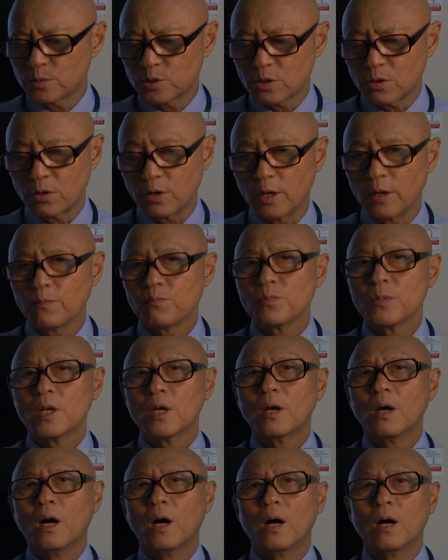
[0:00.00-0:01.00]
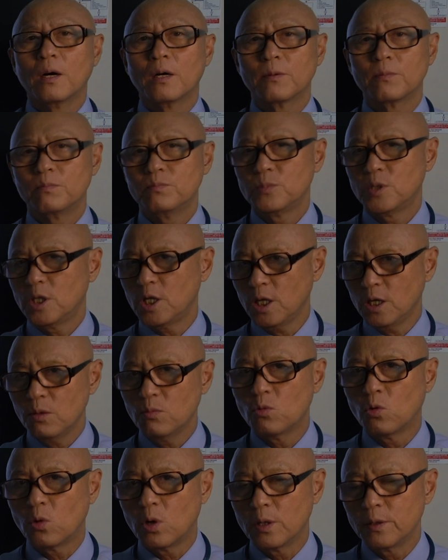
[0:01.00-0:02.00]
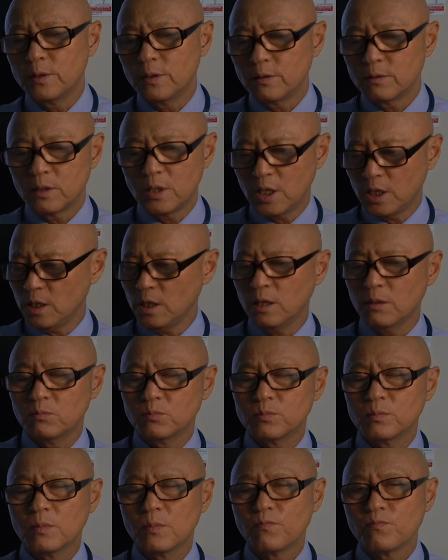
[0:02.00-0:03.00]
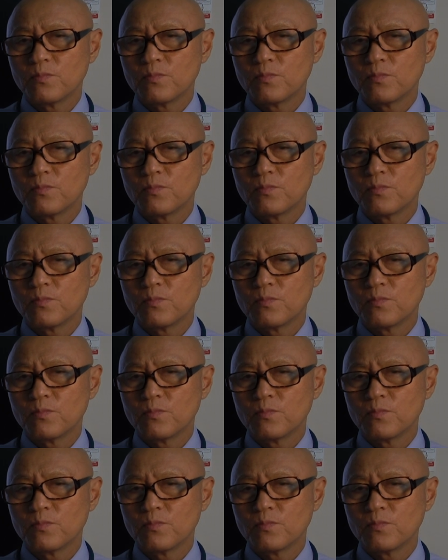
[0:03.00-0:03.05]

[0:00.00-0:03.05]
sorry, uh, team one team